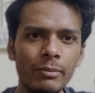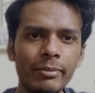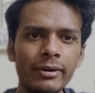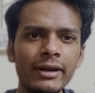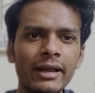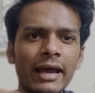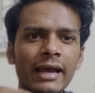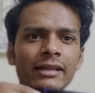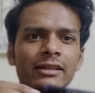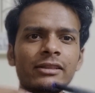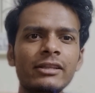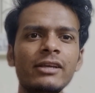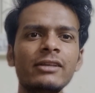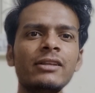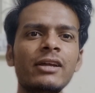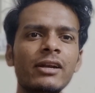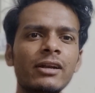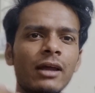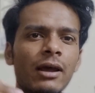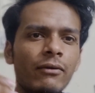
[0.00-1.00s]
but I think
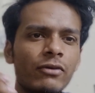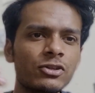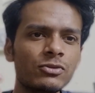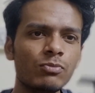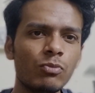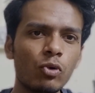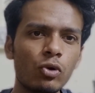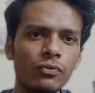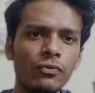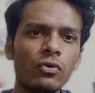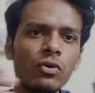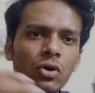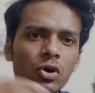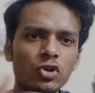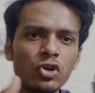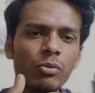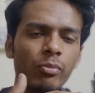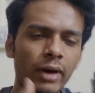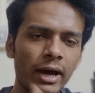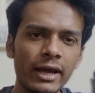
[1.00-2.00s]
that I was more
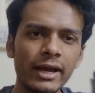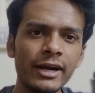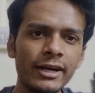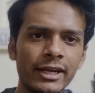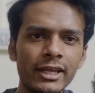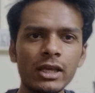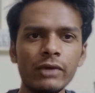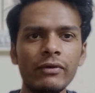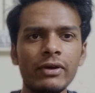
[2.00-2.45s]
focused on marketing